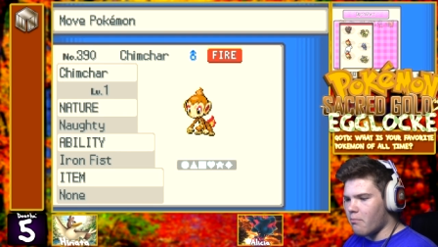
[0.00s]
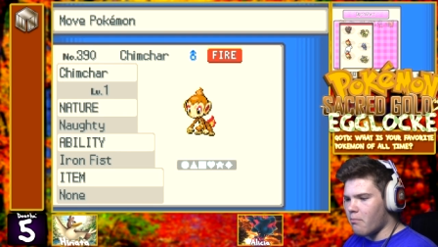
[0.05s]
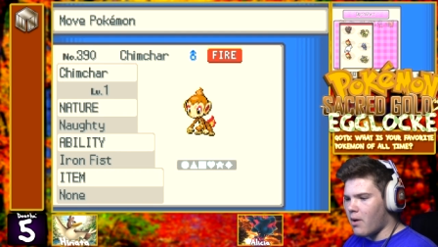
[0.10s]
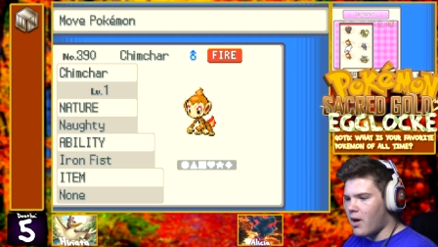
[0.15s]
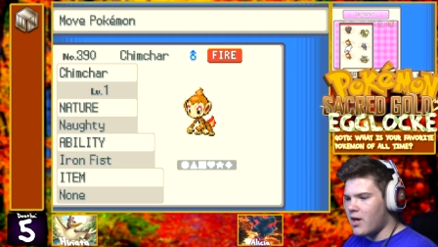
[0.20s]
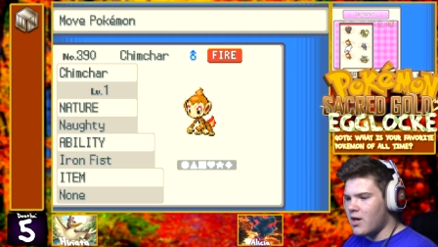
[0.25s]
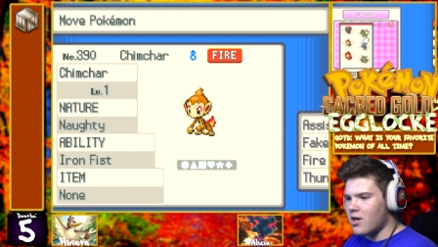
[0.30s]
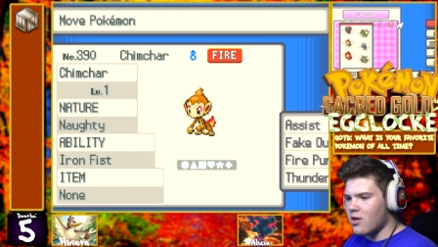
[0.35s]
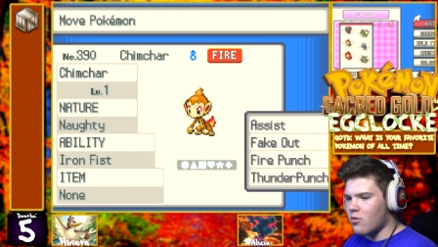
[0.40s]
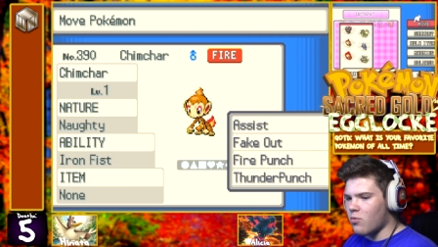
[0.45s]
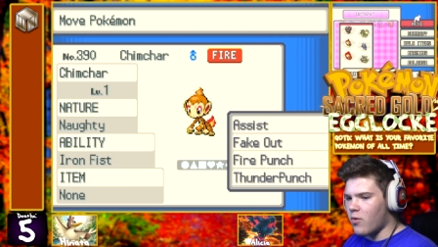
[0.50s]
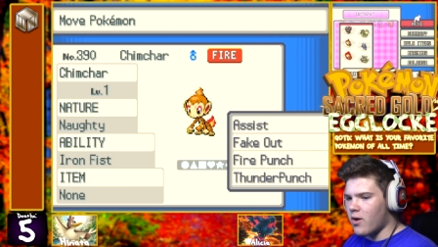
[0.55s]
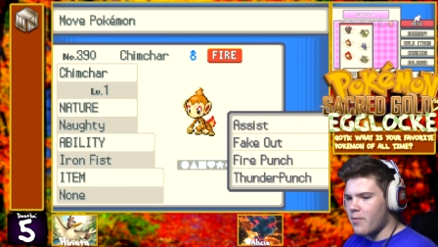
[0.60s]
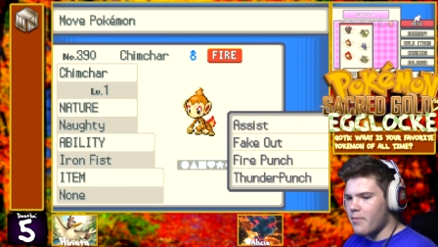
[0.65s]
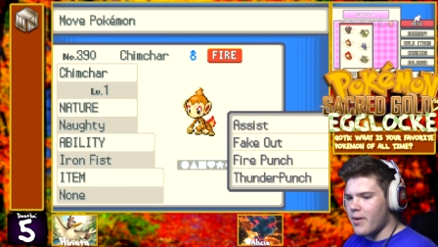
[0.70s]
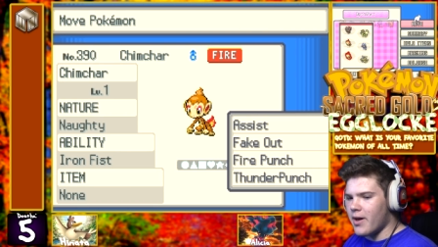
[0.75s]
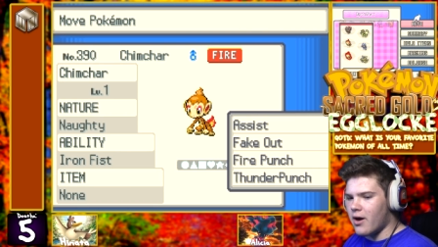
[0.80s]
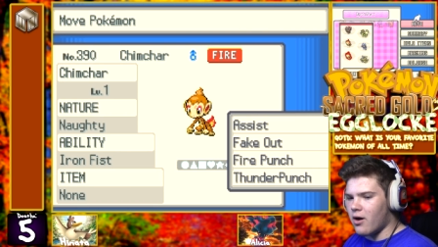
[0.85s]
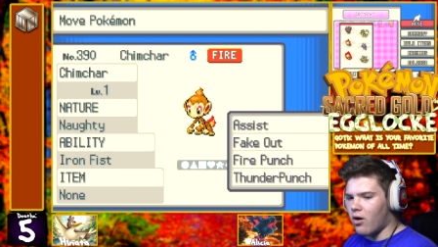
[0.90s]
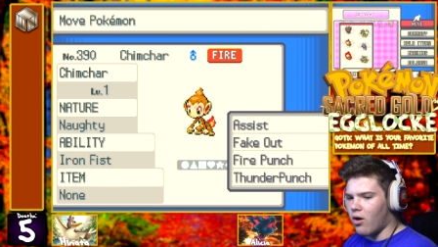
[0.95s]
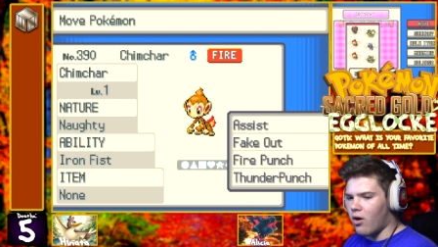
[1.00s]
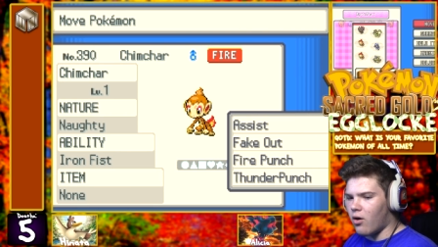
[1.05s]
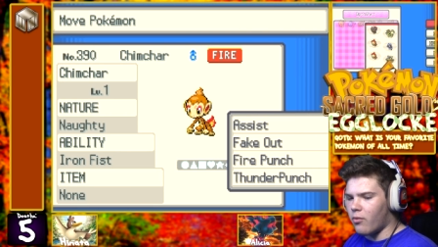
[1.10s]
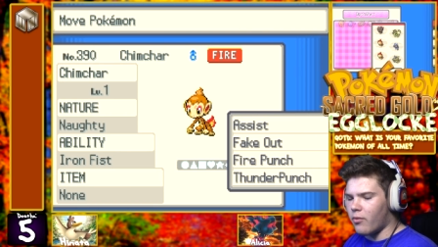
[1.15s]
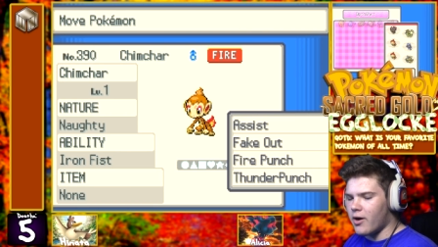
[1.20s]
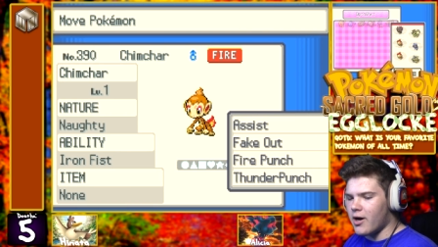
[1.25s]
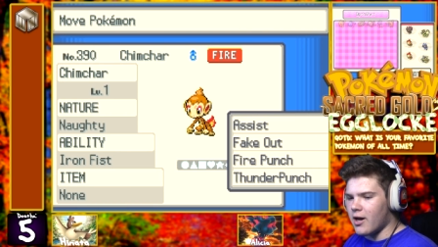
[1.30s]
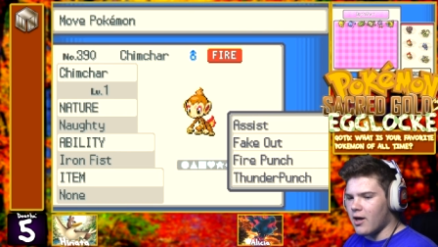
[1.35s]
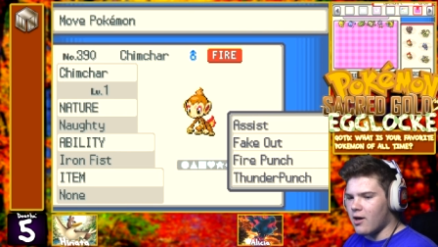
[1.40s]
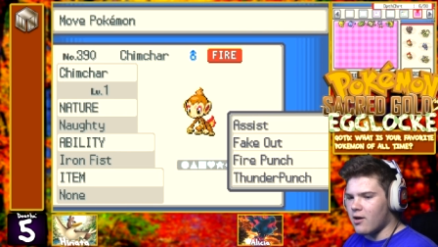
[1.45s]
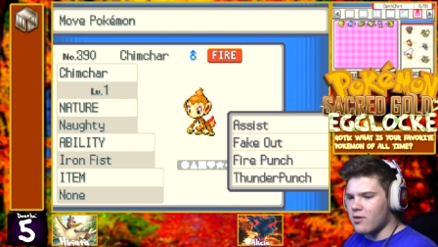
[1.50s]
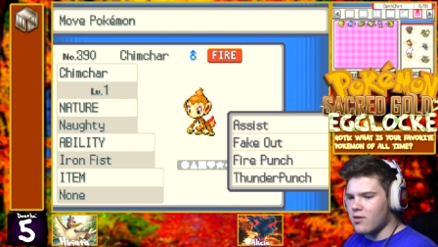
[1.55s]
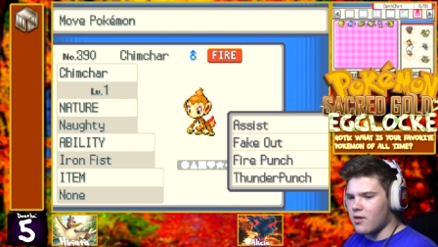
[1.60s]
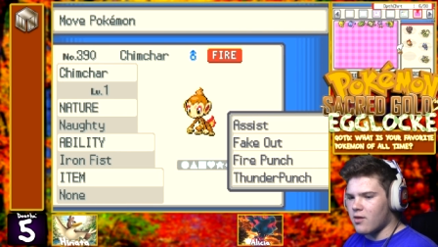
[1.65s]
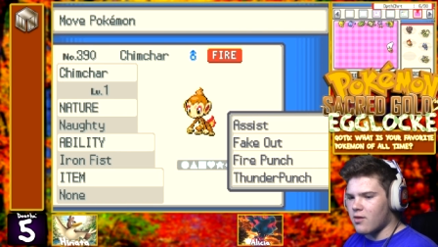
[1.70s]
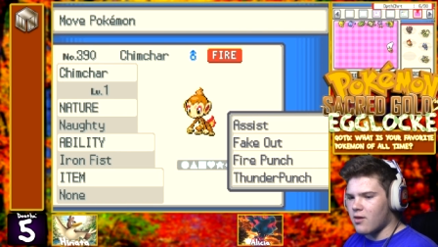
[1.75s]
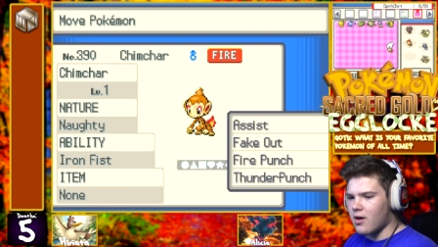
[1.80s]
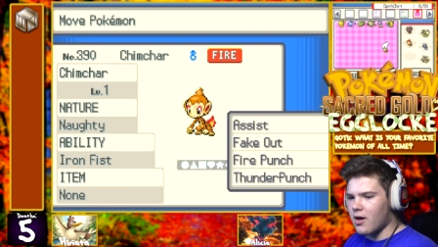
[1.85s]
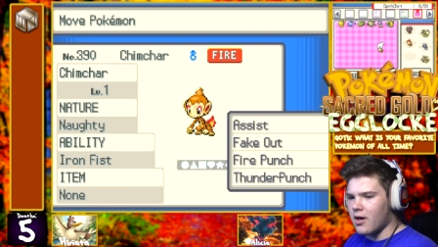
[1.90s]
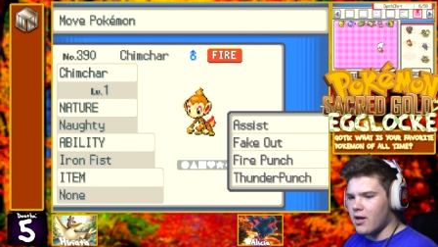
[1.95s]
mine is way better already, because
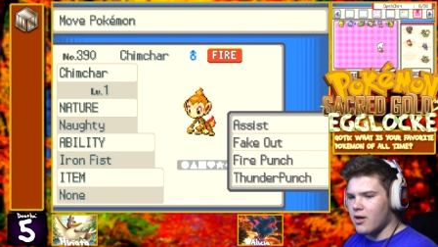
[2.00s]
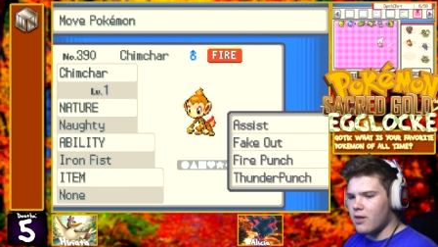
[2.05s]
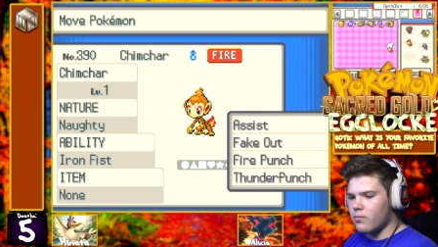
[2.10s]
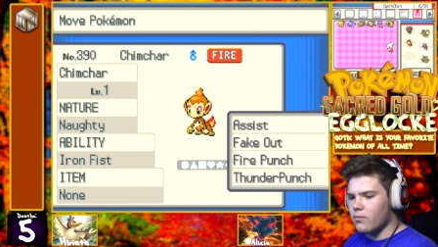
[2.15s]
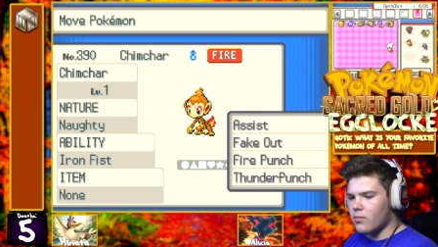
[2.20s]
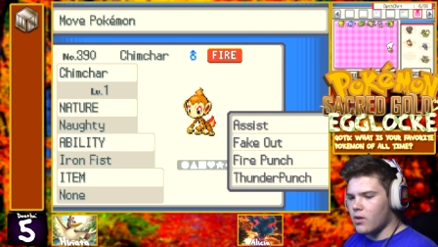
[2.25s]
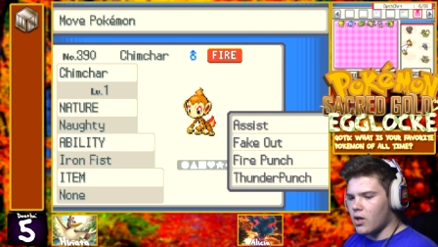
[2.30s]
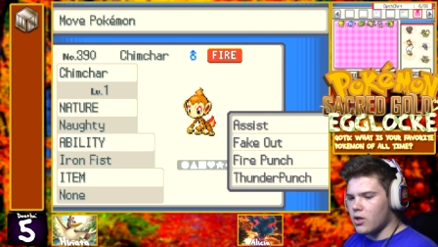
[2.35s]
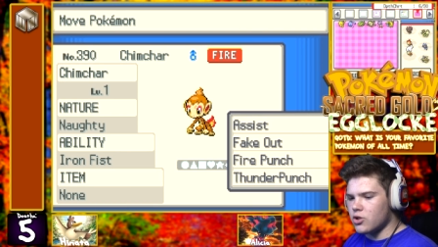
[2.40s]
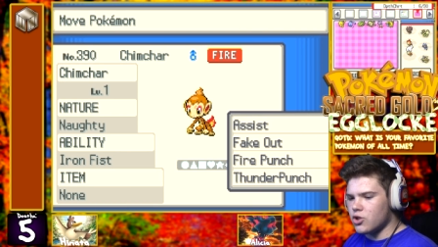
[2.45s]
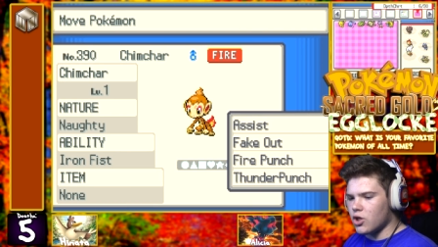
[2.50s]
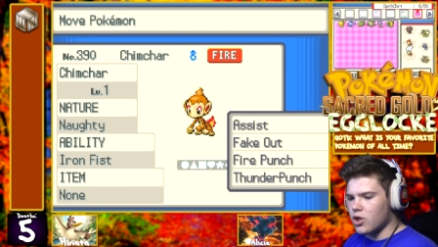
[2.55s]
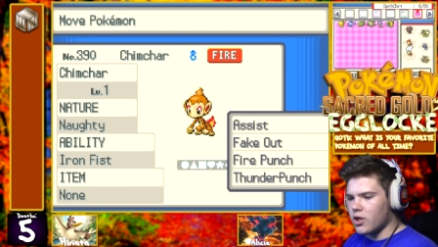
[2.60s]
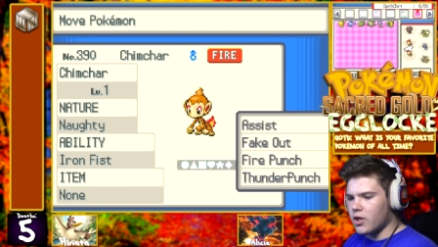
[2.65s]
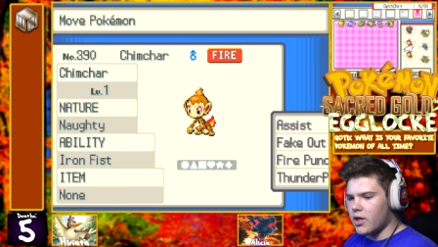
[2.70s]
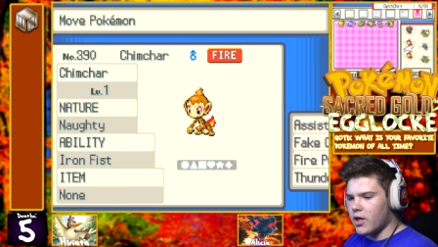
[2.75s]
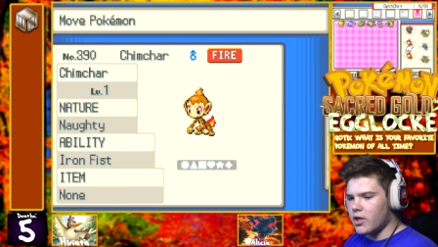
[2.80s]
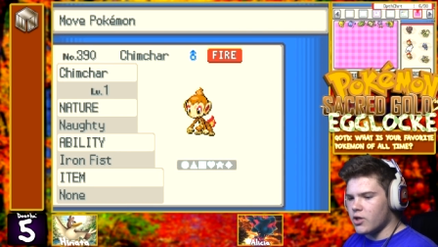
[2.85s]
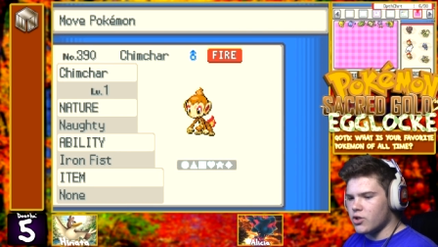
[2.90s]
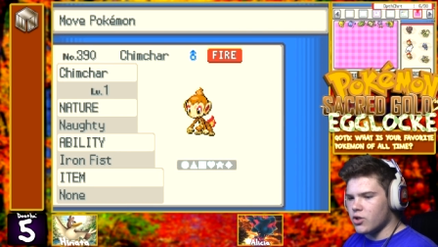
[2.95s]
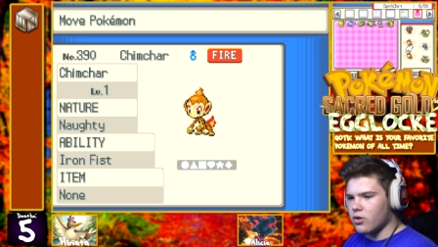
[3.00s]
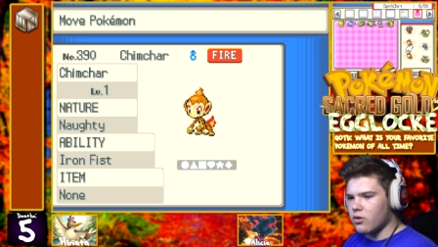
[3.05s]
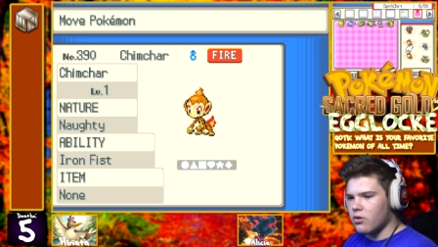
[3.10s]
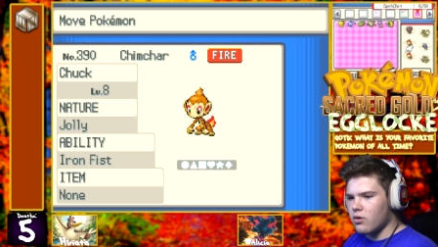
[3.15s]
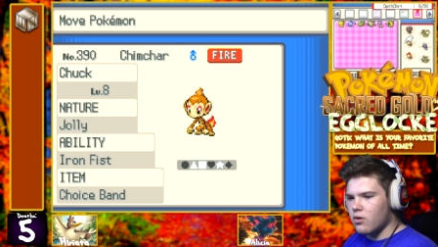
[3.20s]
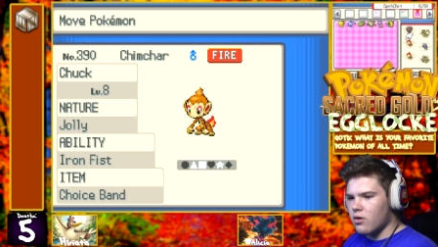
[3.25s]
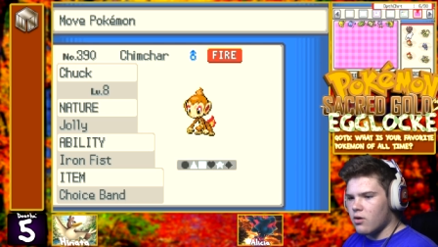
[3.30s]
it's got a jolly nature.